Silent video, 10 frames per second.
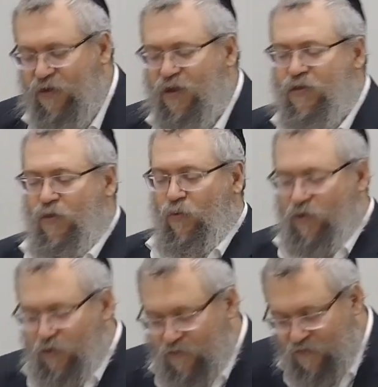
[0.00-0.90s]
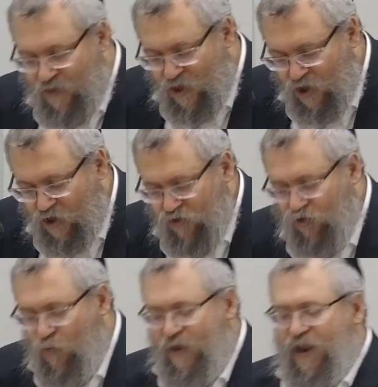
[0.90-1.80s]
and we came to the Nohar,
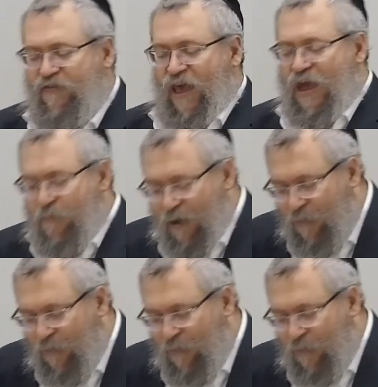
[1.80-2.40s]
which is the Bina,